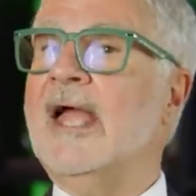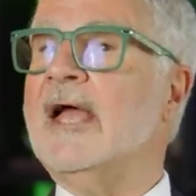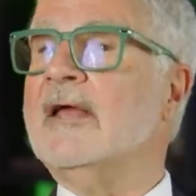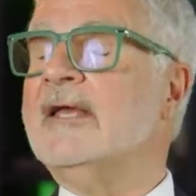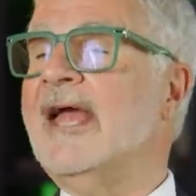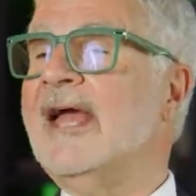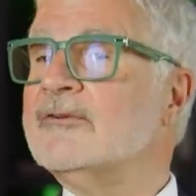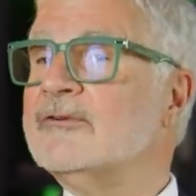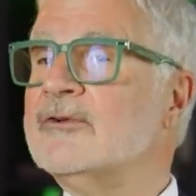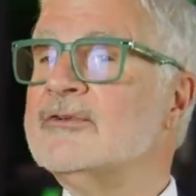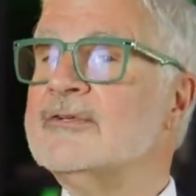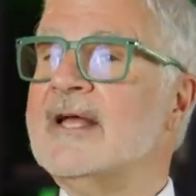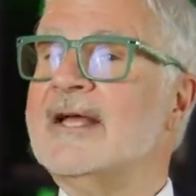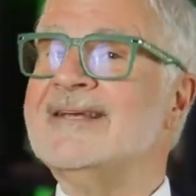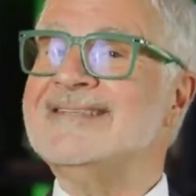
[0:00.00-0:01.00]
They had to
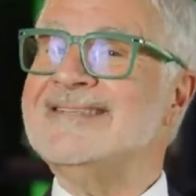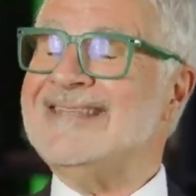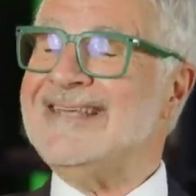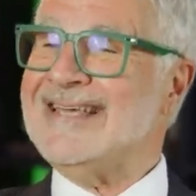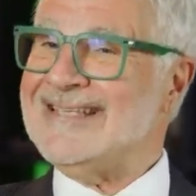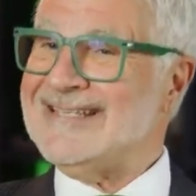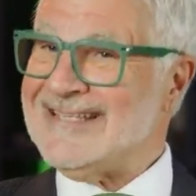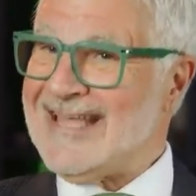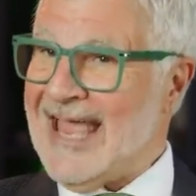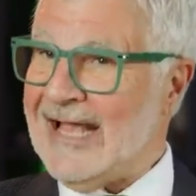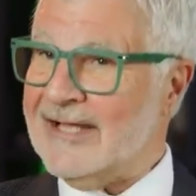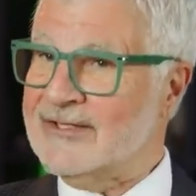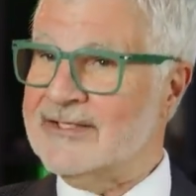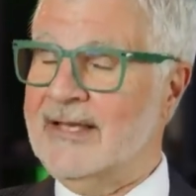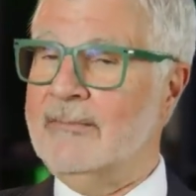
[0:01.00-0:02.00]
exercise the
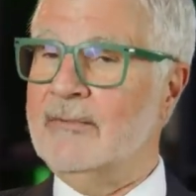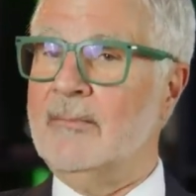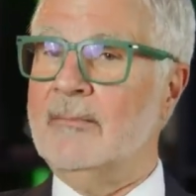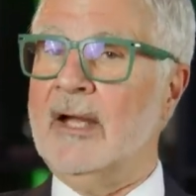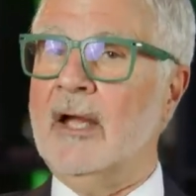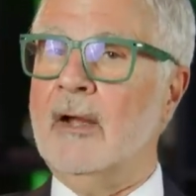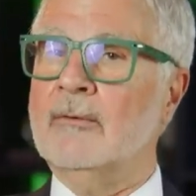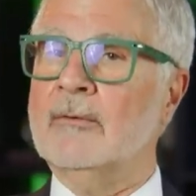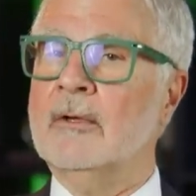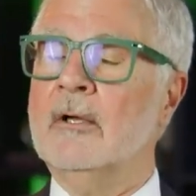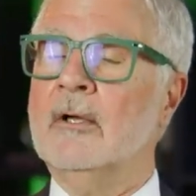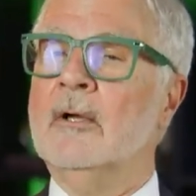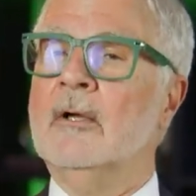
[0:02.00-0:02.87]
exact same amount.